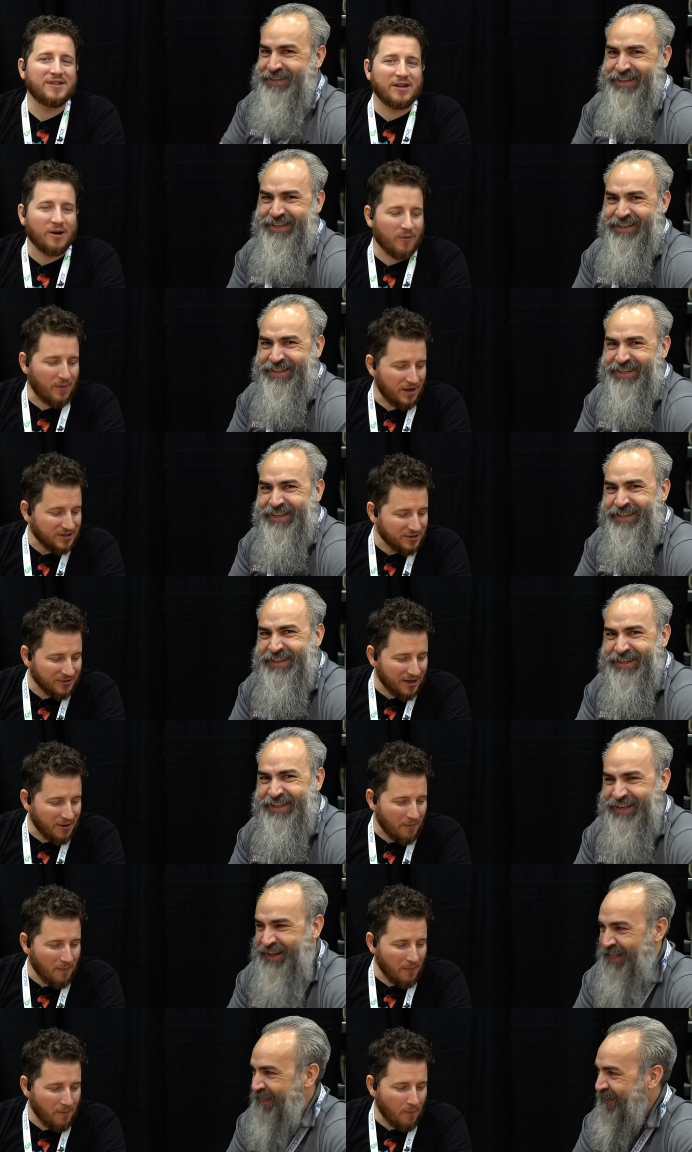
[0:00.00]
Speaker 1: that are
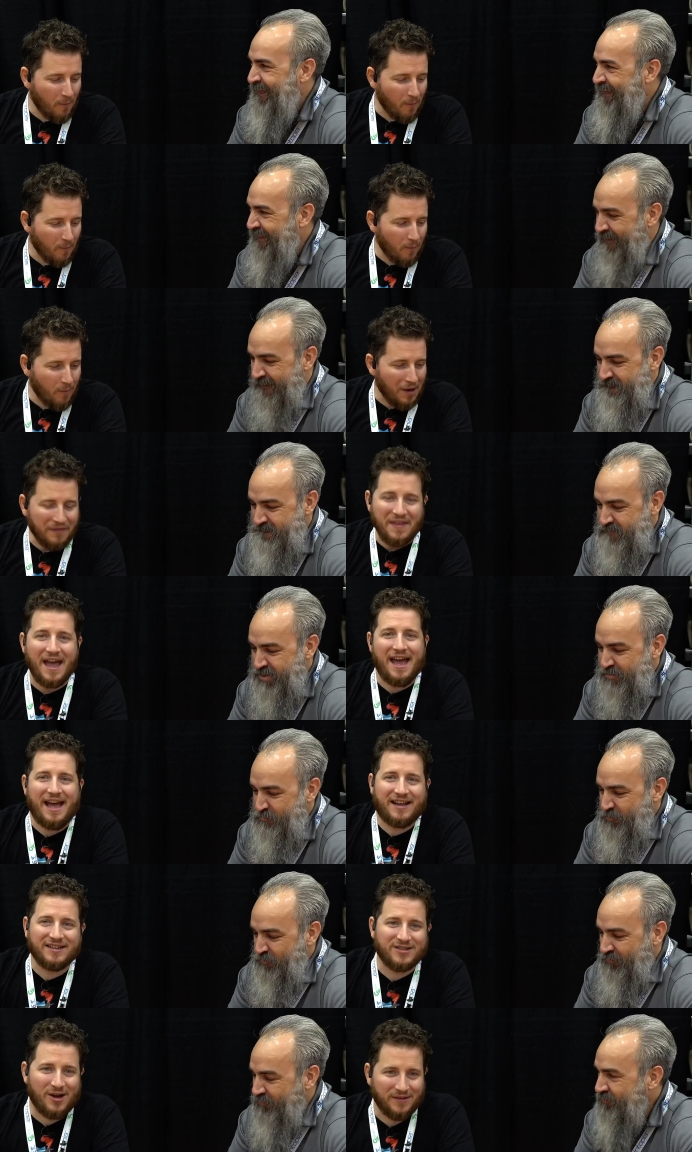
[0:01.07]
wondering what the
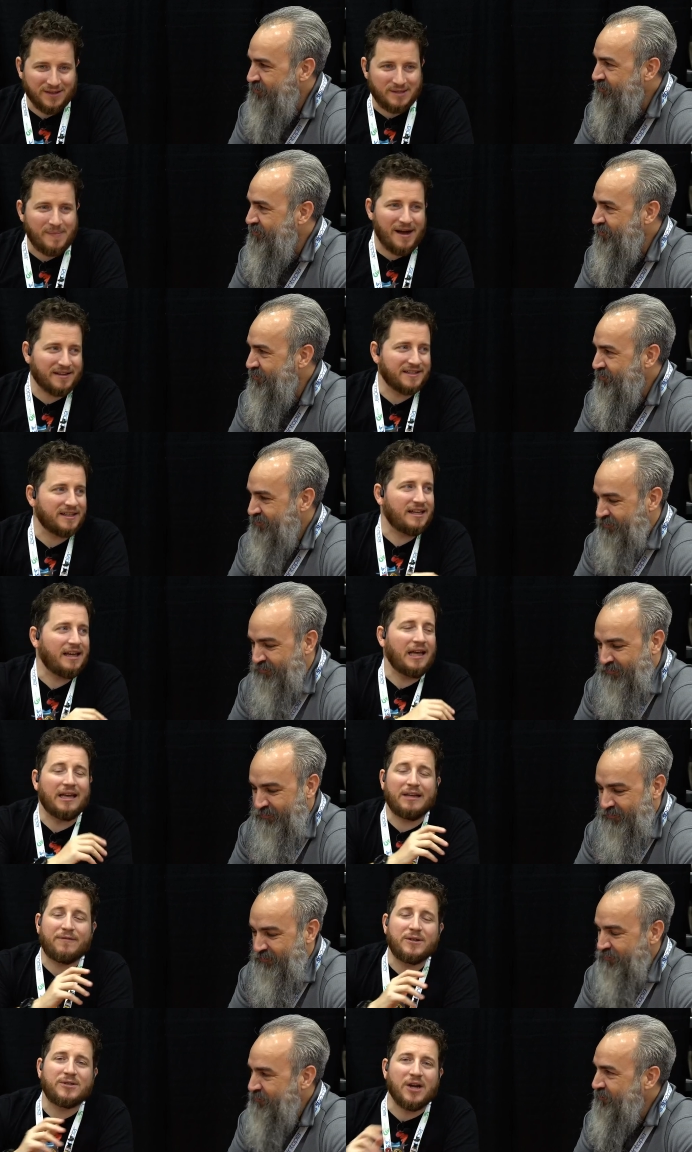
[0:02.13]
heck is all this about,
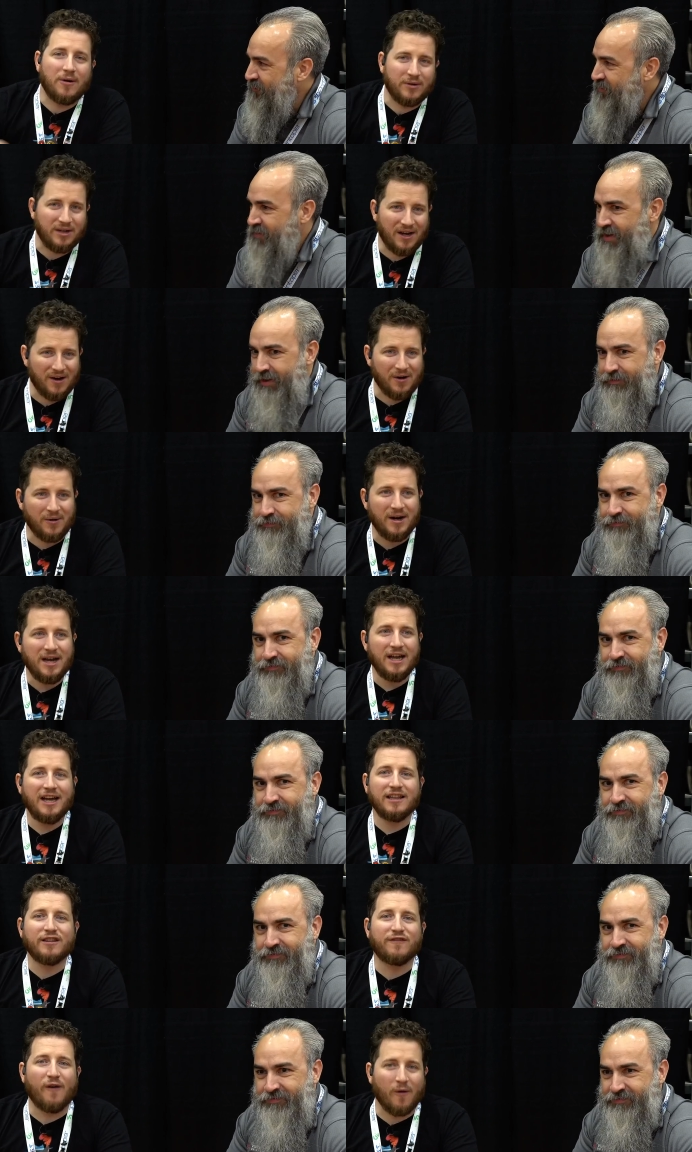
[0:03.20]
if you don't know,
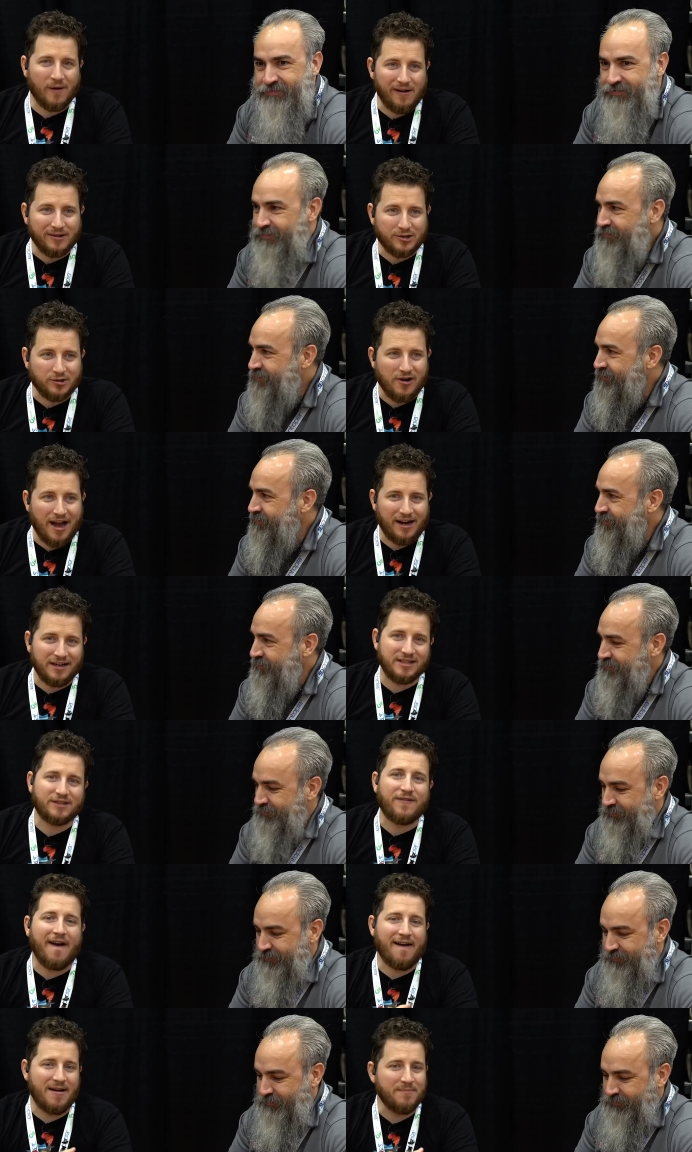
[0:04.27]
the Voron Trident is
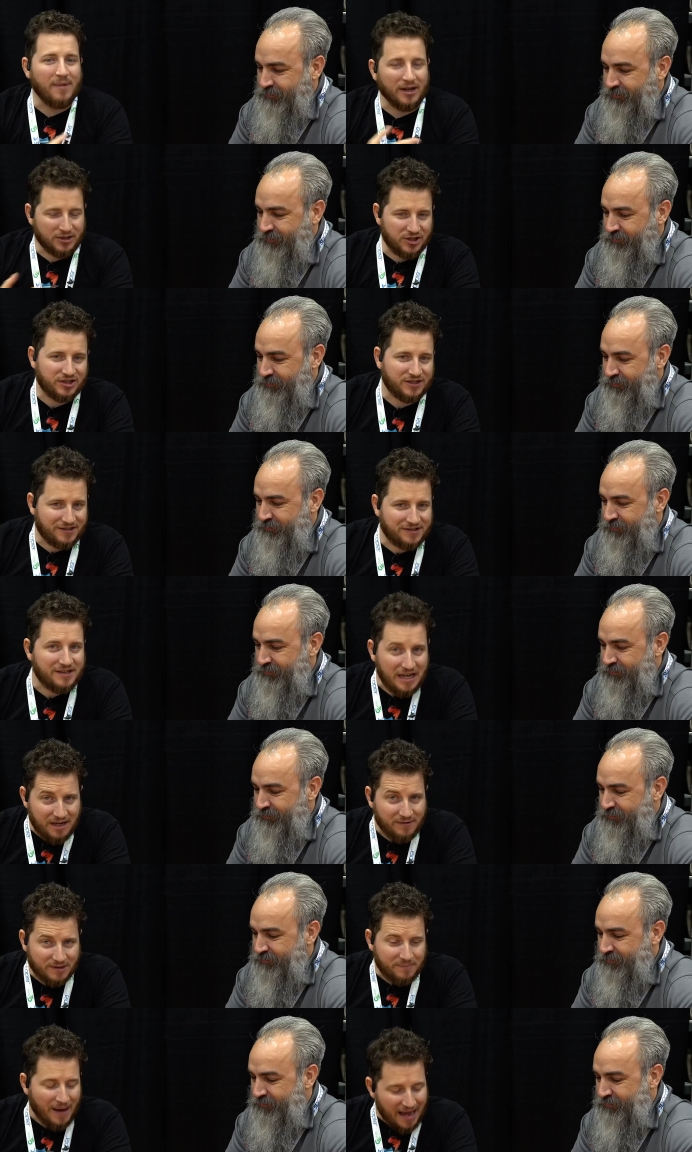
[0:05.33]
very much
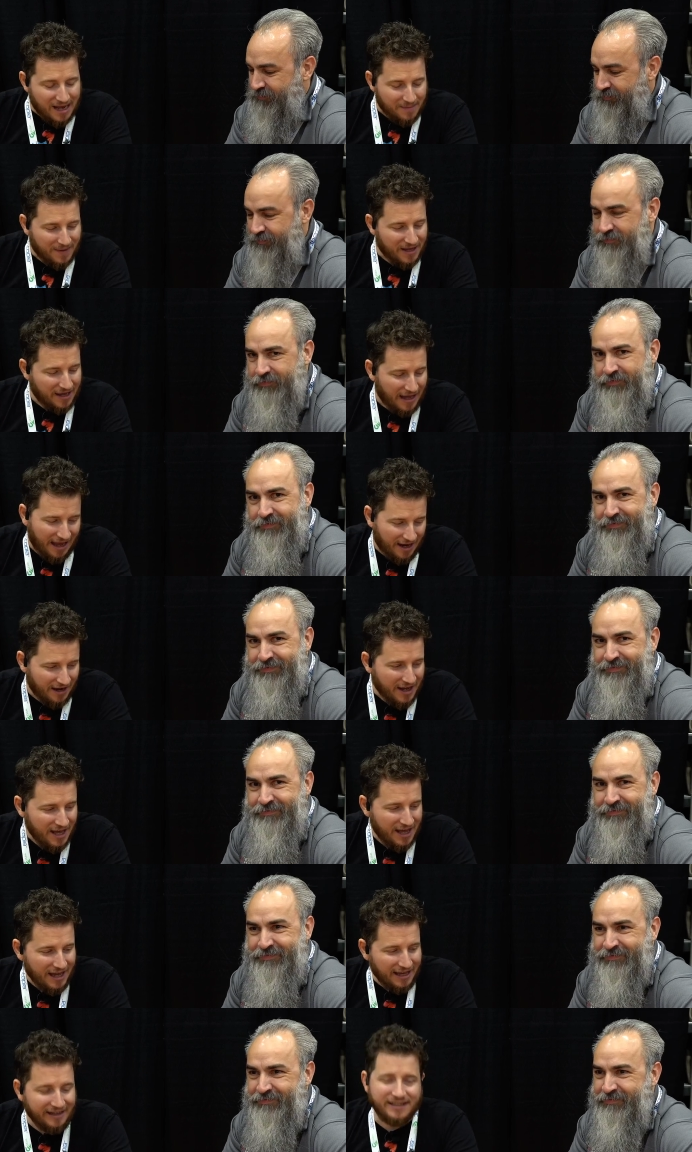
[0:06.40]
Steve's baby. And
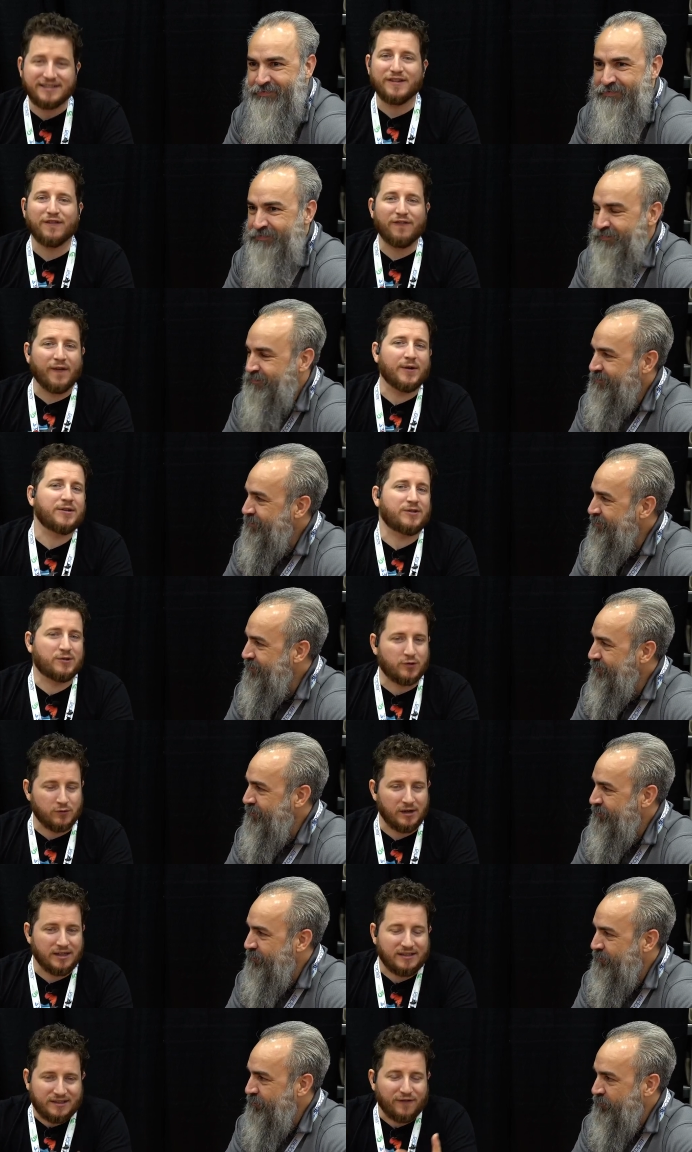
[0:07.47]
it is the first
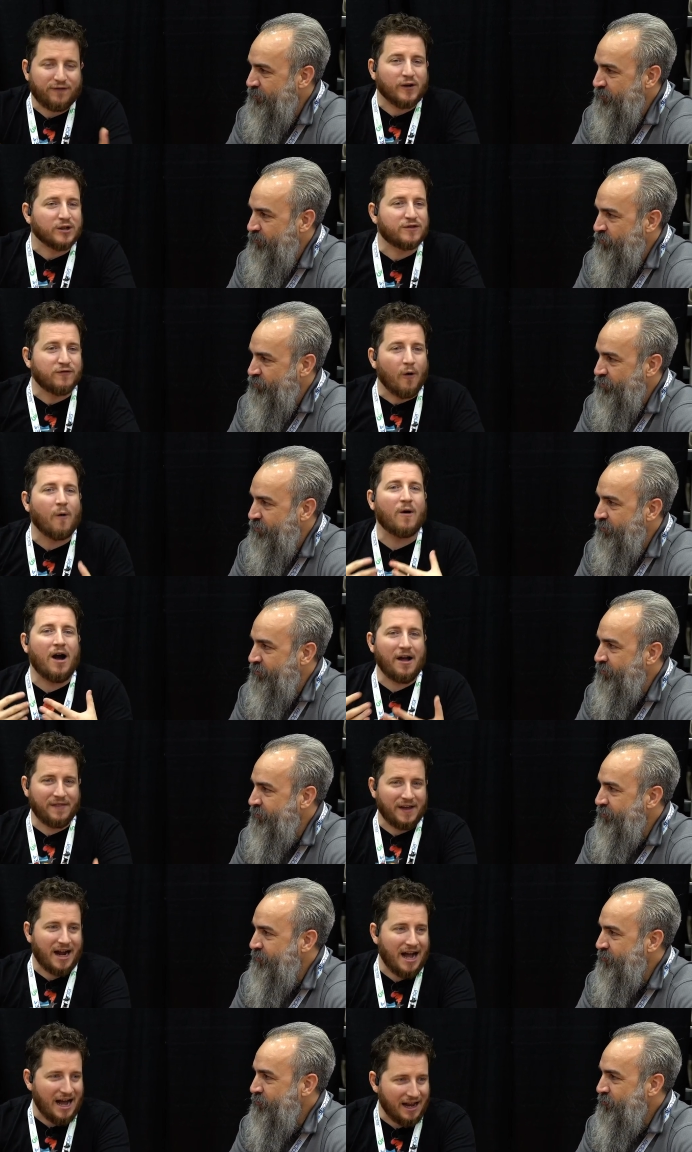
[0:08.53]
Voron
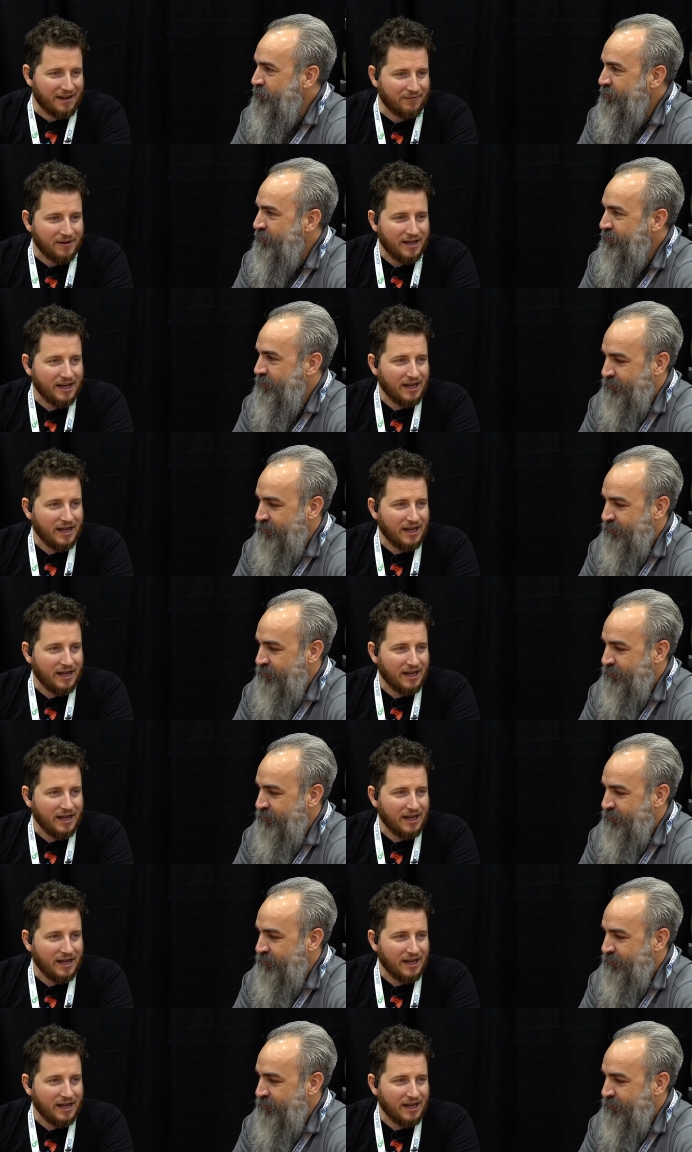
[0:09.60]
that I've